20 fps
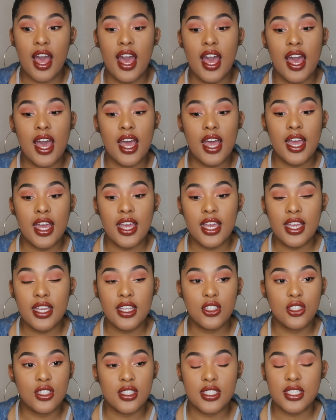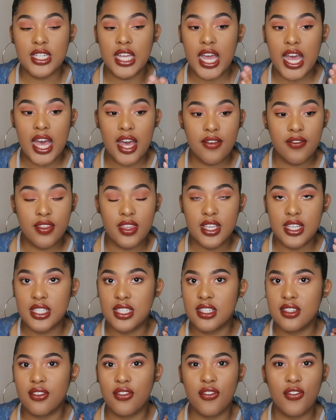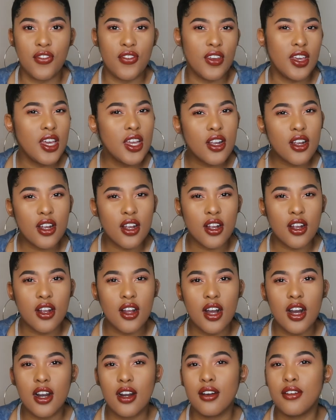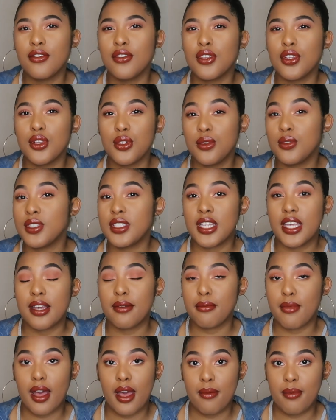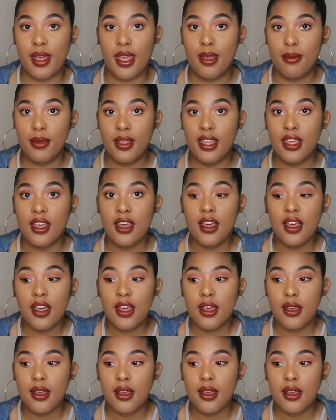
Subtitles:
I just have this fear of losing my baby